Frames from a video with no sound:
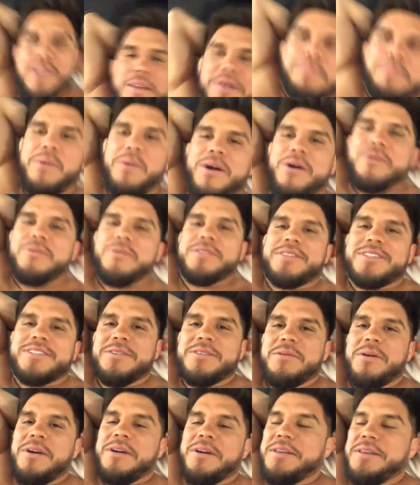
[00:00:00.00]
bro. It's
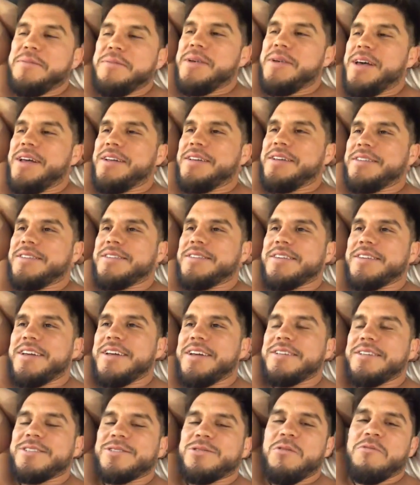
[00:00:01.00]
too early, man. It's
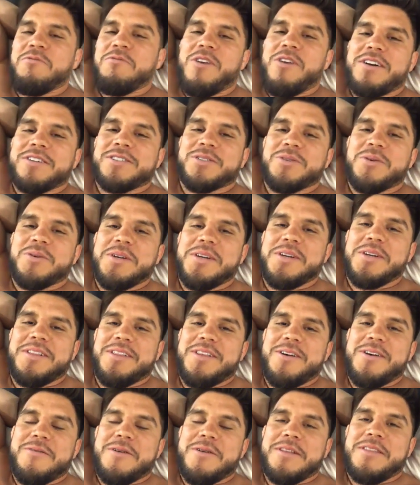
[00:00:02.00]
so far so good
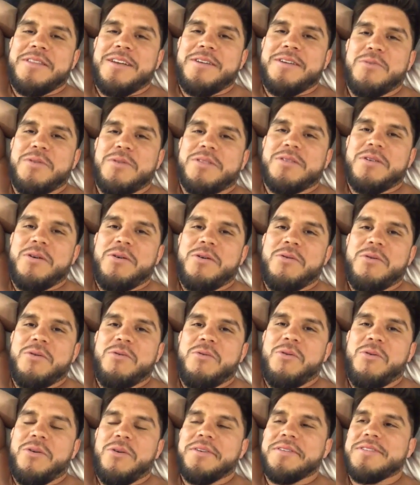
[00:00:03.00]
though. I think with the whole
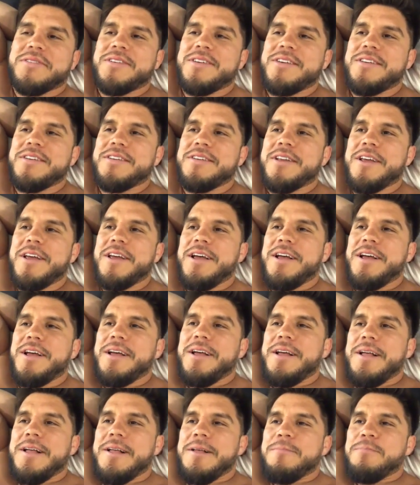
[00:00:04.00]
quarantine,
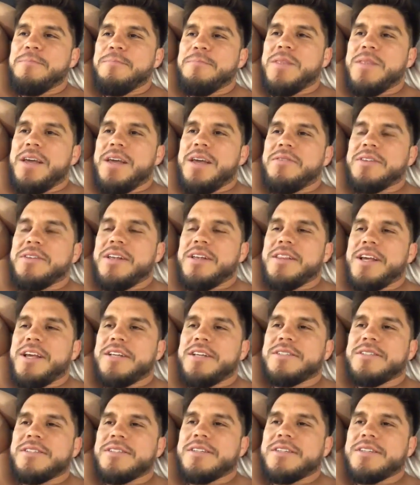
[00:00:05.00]
everything
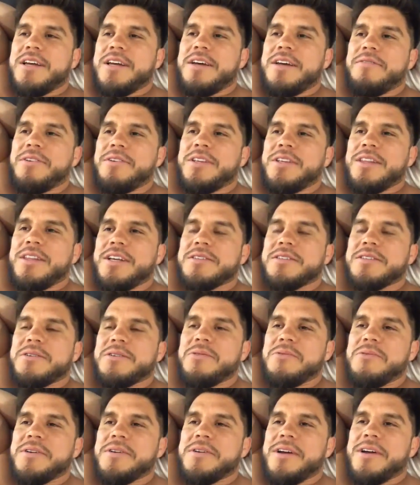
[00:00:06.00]
that's
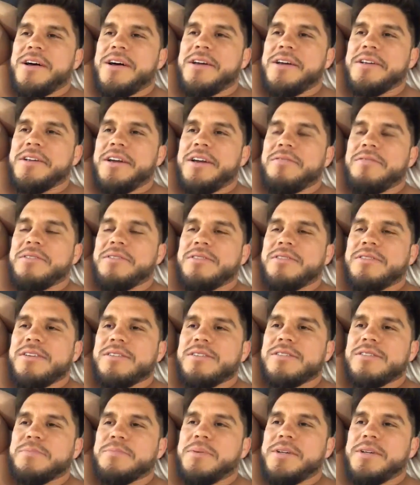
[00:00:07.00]
going on,
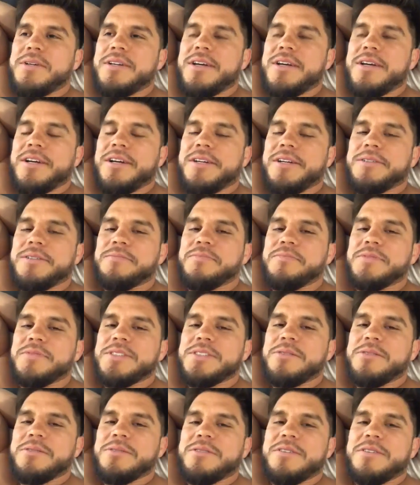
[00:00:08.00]
everything's been
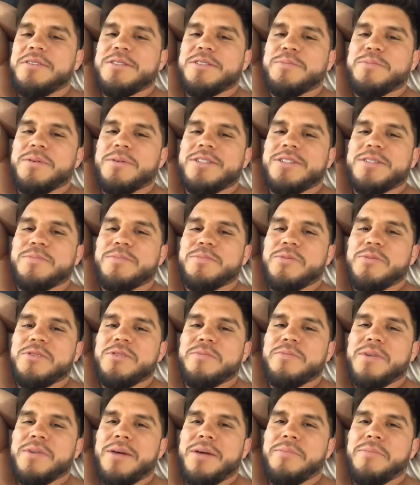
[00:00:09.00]
smooth,
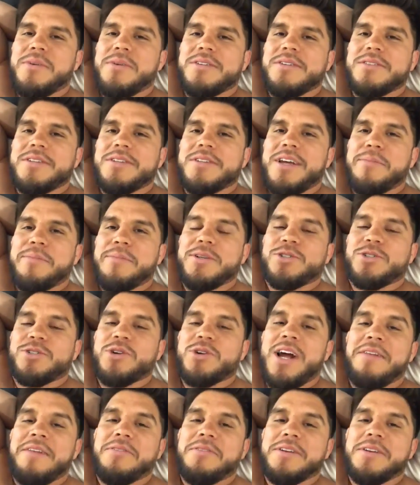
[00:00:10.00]
man. I've been
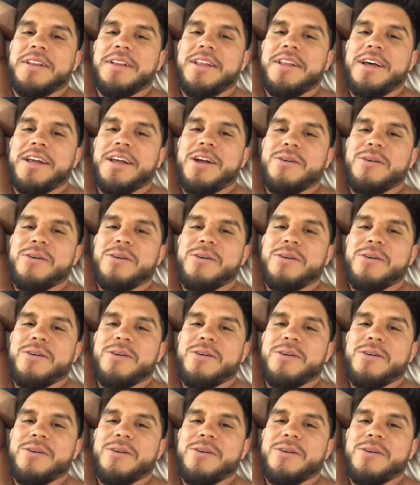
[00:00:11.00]
traveling a lot.